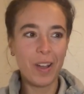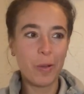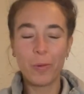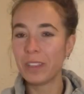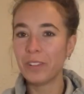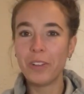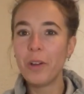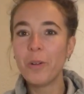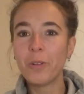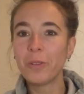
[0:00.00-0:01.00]
with
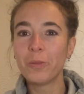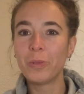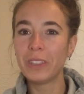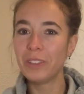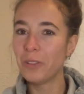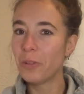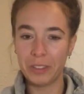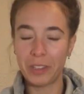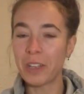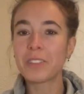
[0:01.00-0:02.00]
no
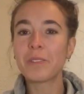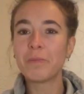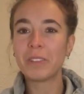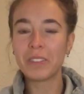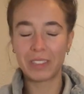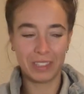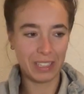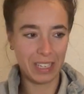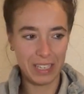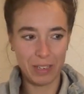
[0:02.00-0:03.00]
customers,
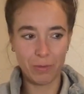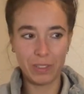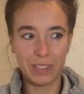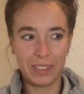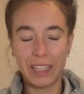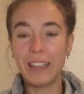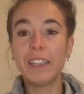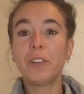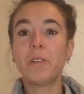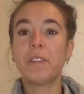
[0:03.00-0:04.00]
and I was
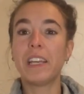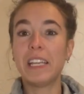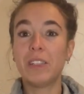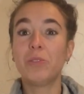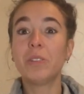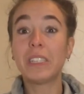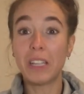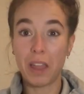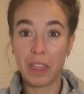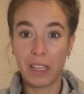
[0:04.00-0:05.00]
standing all day and doing
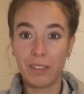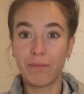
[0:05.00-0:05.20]
nothing,